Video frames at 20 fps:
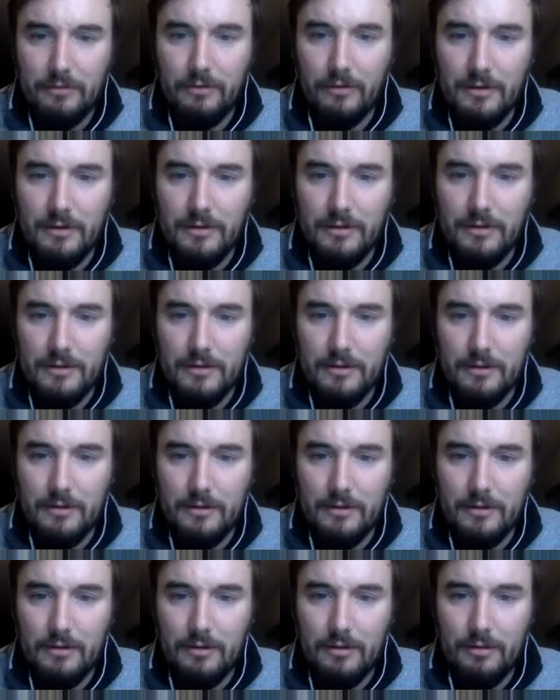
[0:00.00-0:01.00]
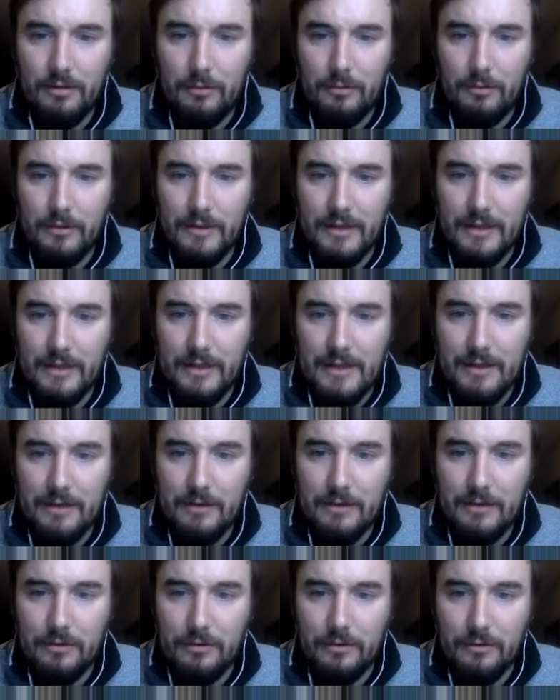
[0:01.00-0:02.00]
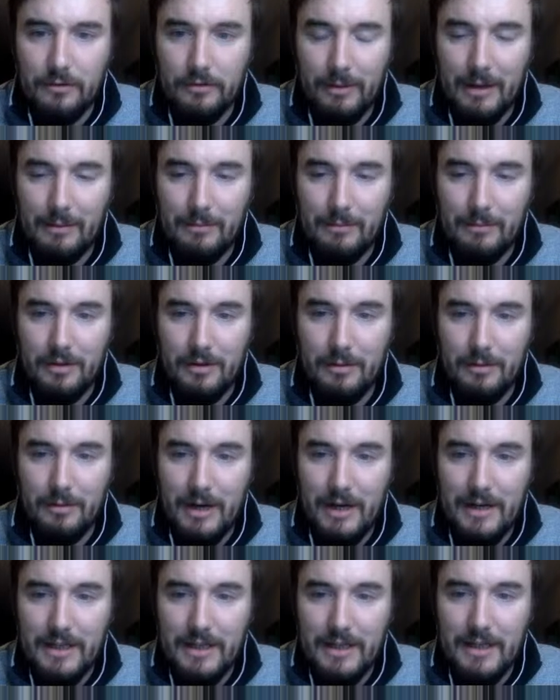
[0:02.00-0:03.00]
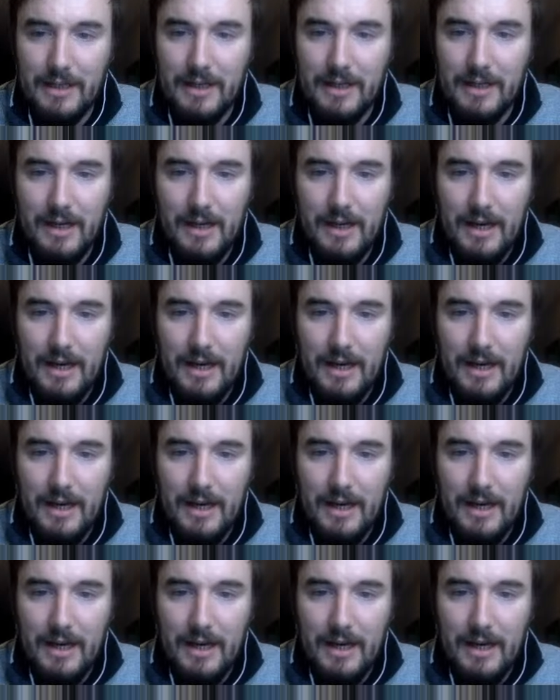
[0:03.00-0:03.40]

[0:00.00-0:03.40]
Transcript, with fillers: referring to the thorn-like denticles, brambles on the body.